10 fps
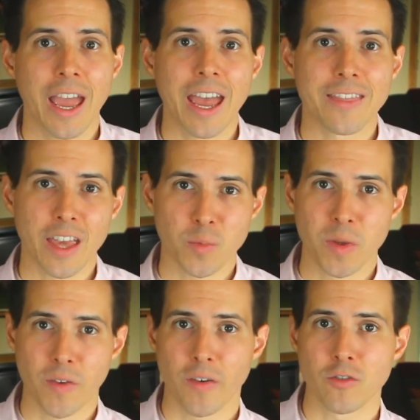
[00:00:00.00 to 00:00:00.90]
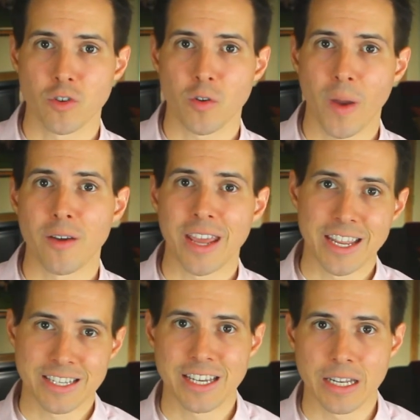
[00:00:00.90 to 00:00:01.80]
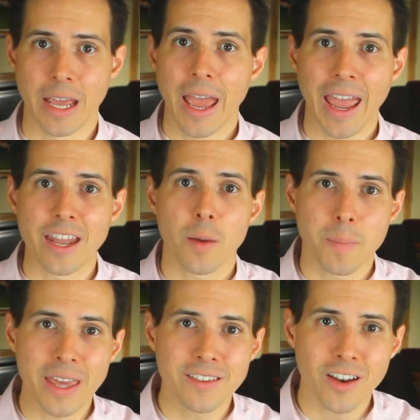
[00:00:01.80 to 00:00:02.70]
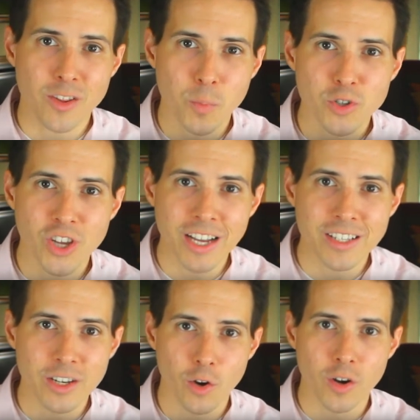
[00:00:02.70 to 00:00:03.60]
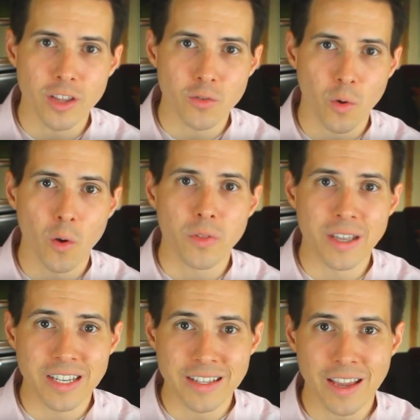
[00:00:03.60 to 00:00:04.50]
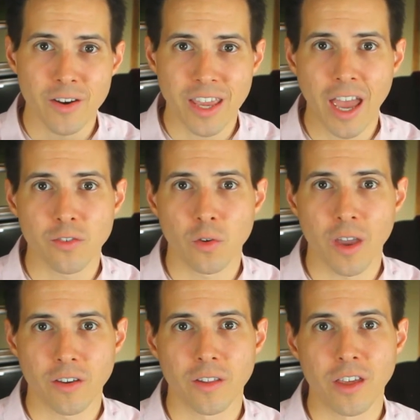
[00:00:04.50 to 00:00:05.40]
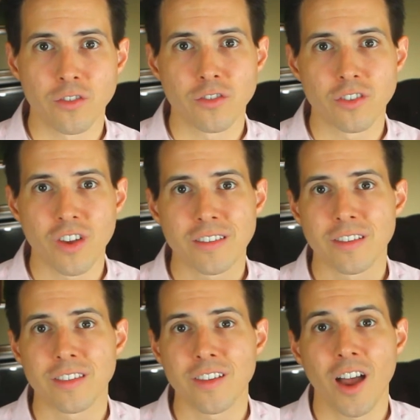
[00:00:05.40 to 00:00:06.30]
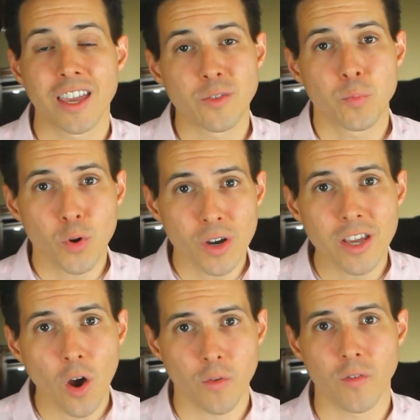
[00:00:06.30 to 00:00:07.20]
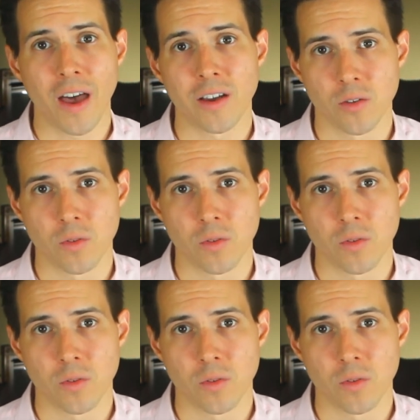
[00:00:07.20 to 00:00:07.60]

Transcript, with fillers: and the S&P 500 around 18. And based on its projected earnings growth, a discounted cash flow calculation suggests that the stock is pretty overvalued.